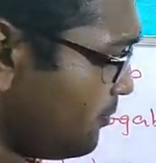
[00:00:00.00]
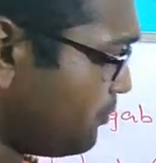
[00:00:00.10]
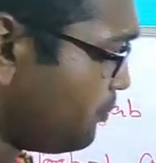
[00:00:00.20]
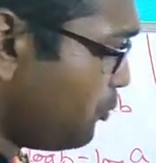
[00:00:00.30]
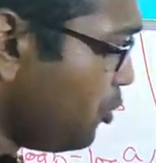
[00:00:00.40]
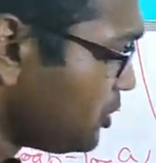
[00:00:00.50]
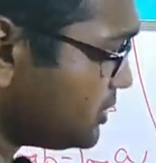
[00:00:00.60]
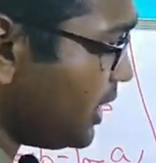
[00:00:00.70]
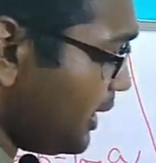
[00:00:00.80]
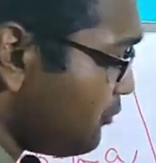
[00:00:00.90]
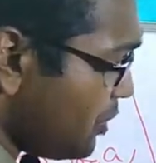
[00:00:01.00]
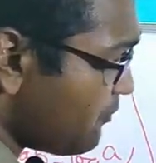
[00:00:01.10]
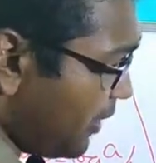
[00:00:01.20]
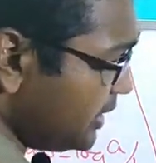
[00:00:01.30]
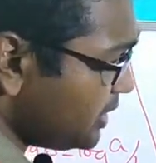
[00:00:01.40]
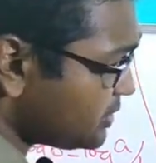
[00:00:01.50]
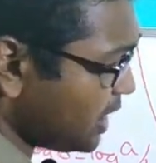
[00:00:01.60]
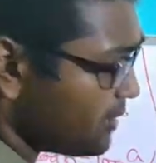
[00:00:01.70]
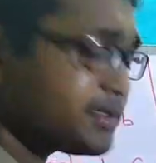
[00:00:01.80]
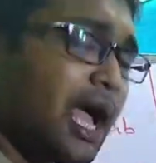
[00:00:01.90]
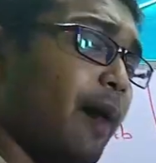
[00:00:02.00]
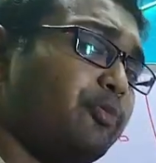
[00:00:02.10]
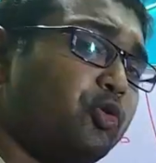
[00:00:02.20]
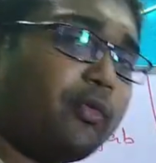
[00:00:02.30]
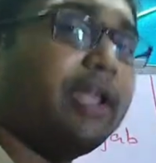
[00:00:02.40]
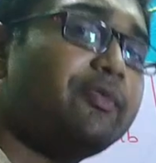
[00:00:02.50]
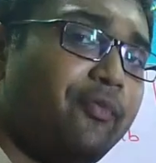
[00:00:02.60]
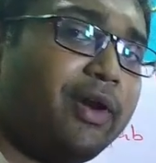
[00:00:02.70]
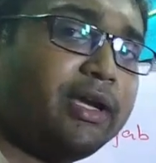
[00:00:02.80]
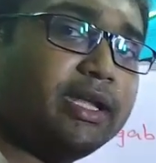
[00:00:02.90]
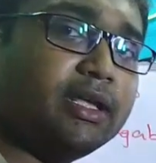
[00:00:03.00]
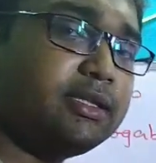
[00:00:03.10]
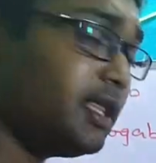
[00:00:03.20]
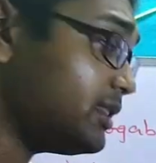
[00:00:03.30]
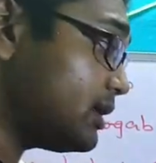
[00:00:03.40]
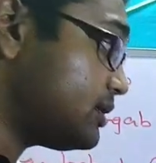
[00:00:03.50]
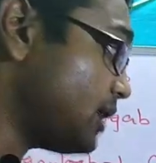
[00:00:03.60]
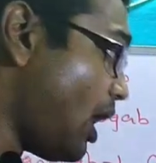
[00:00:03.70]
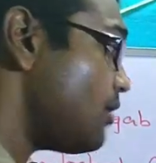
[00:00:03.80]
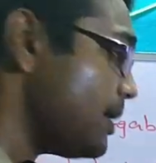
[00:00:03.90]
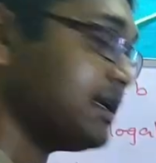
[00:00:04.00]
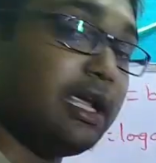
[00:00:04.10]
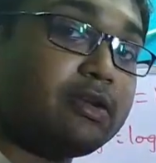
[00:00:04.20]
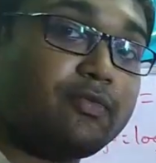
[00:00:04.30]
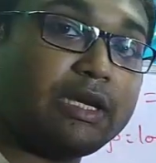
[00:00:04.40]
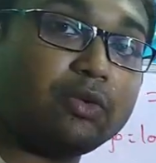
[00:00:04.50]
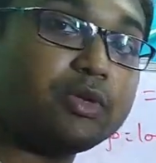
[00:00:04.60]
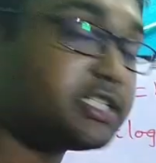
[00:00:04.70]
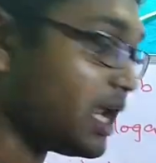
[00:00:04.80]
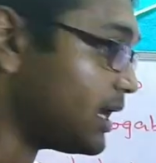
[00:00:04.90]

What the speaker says: we find the terms up to infinity, then the term at infinity we shall